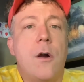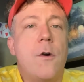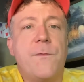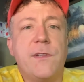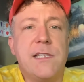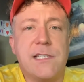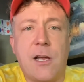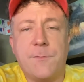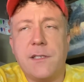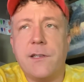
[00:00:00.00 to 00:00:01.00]
Hopefully this
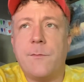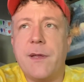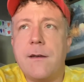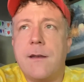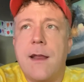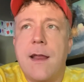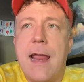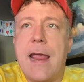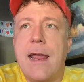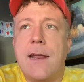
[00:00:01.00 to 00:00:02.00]
helped a little bit,
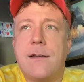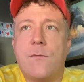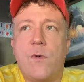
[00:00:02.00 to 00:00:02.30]
and